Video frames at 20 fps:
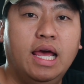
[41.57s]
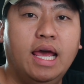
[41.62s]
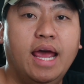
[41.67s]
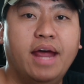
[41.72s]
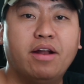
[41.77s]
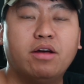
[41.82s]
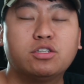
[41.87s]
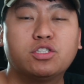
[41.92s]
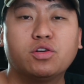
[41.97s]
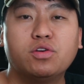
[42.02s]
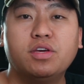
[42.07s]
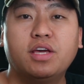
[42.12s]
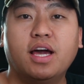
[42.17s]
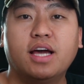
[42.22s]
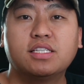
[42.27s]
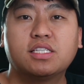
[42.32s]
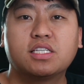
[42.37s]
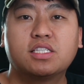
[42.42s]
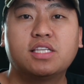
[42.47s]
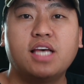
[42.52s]
And I'll show you
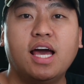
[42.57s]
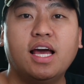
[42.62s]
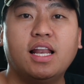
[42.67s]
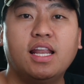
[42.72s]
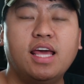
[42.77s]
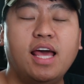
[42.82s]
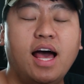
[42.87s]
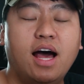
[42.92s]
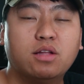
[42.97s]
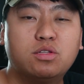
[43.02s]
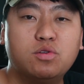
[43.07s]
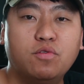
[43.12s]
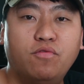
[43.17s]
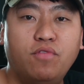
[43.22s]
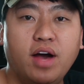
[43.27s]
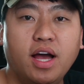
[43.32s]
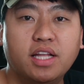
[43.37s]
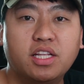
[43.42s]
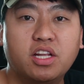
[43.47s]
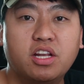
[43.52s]
guys exactly how to
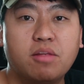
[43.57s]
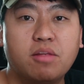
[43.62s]
find the